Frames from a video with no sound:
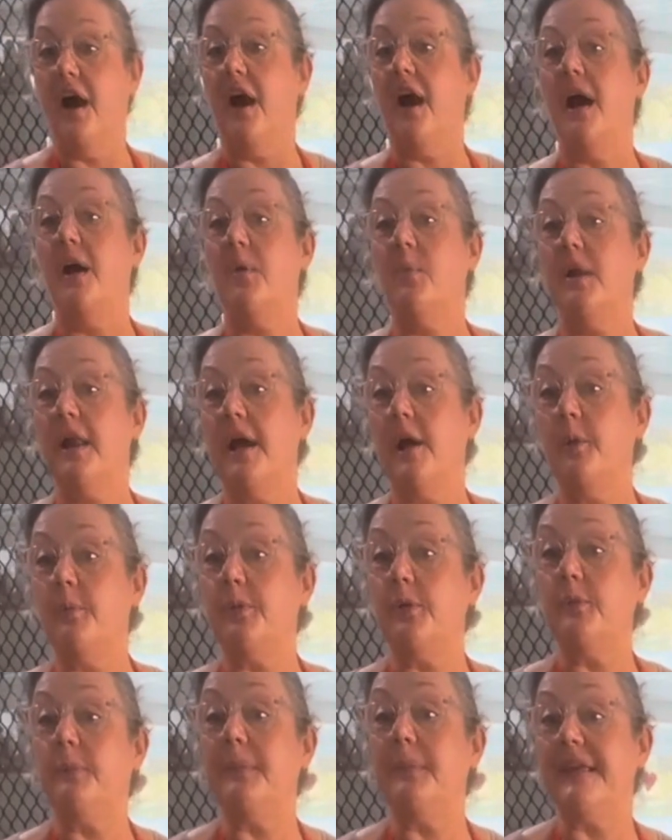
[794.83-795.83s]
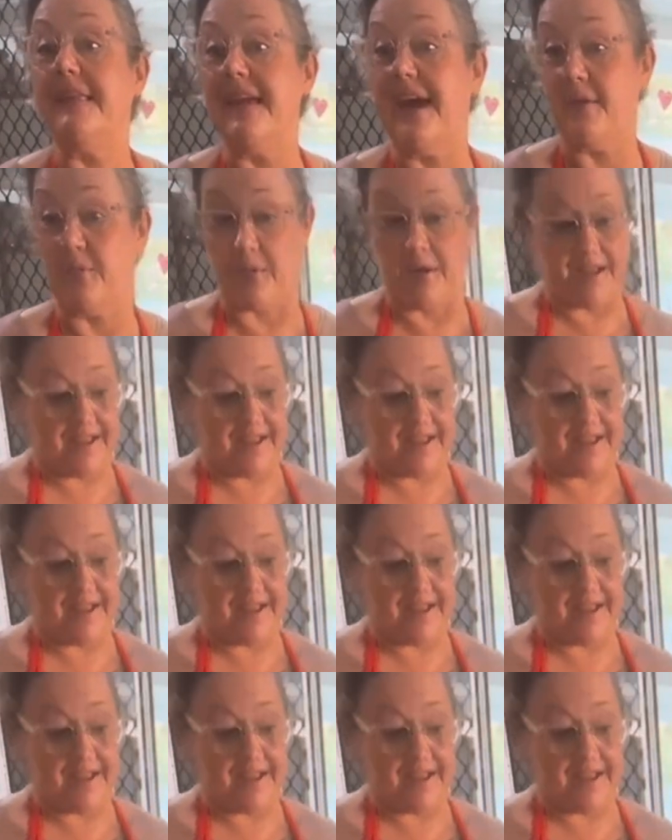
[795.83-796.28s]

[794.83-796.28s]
I will help you be that